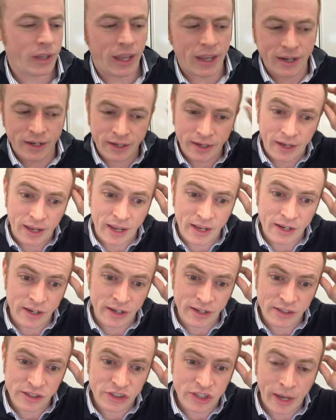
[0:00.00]

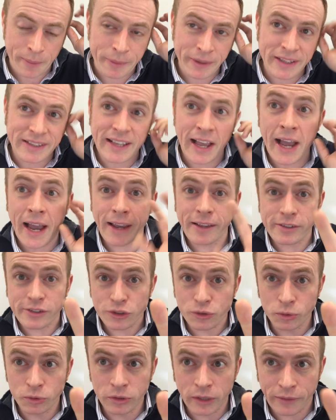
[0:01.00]
In Japanese high
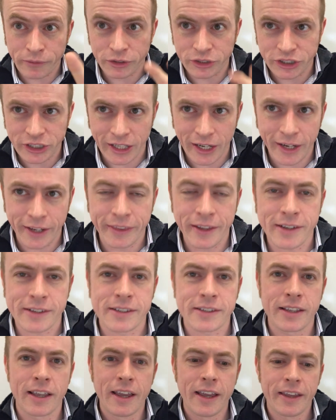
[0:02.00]
school level shiai,
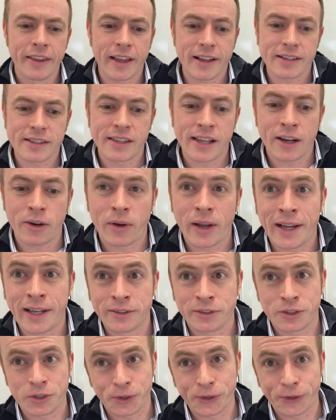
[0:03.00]
that's now
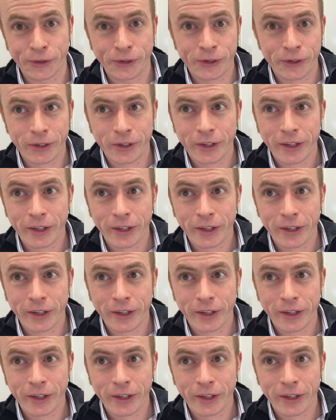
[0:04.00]
hansoku,